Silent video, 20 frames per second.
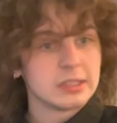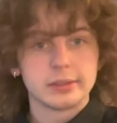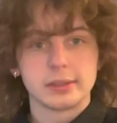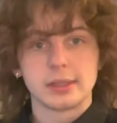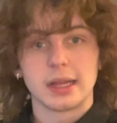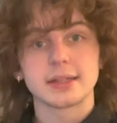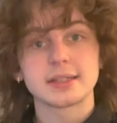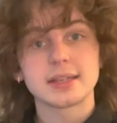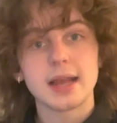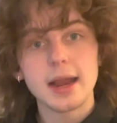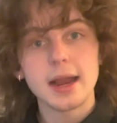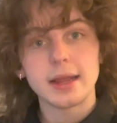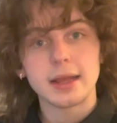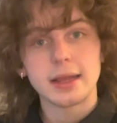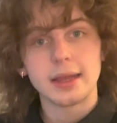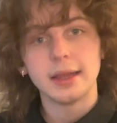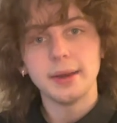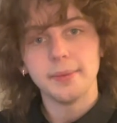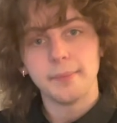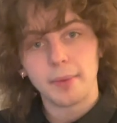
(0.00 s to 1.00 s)
that's kind of
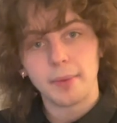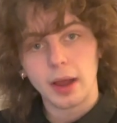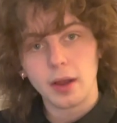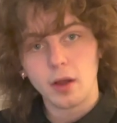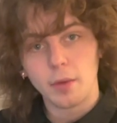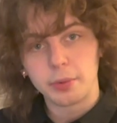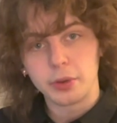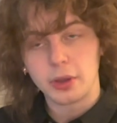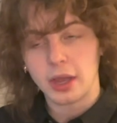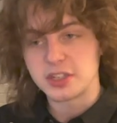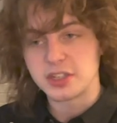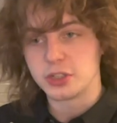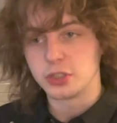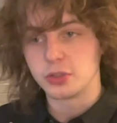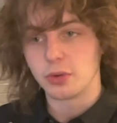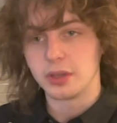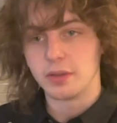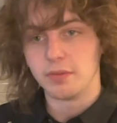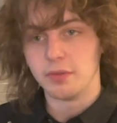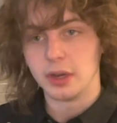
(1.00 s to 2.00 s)
it. I hope you guys
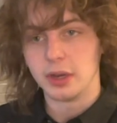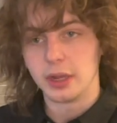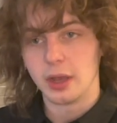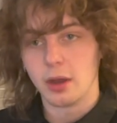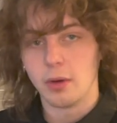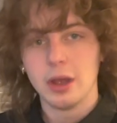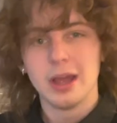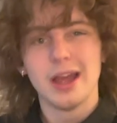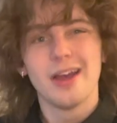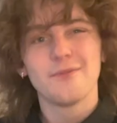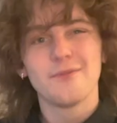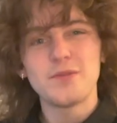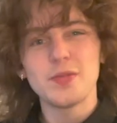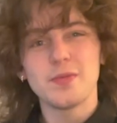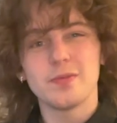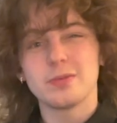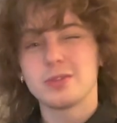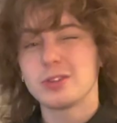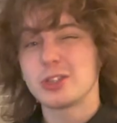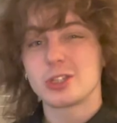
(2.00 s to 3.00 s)
enjoyed the video.
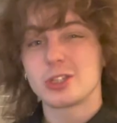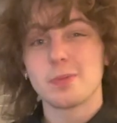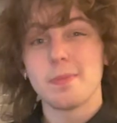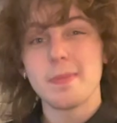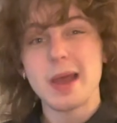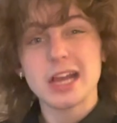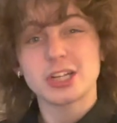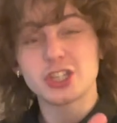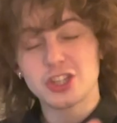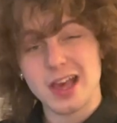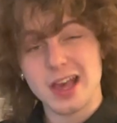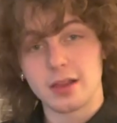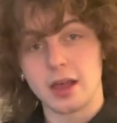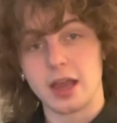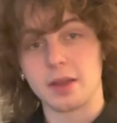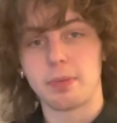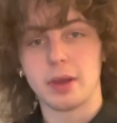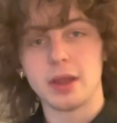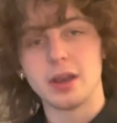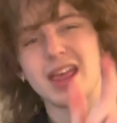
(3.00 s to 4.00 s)
Smash that
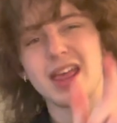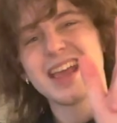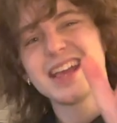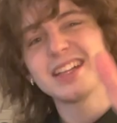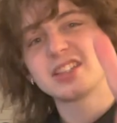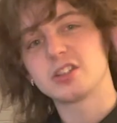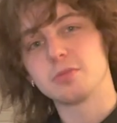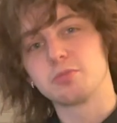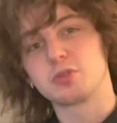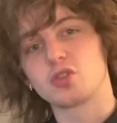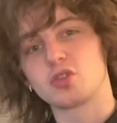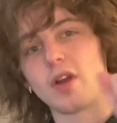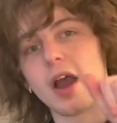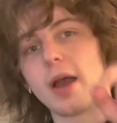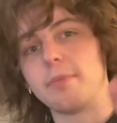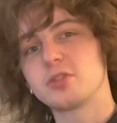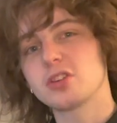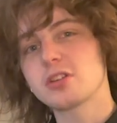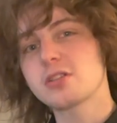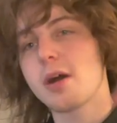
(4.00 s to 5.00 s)
like button, hit
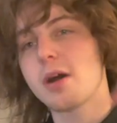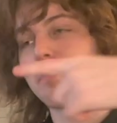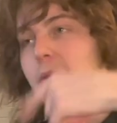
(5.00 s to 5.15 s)
subscribe, turn on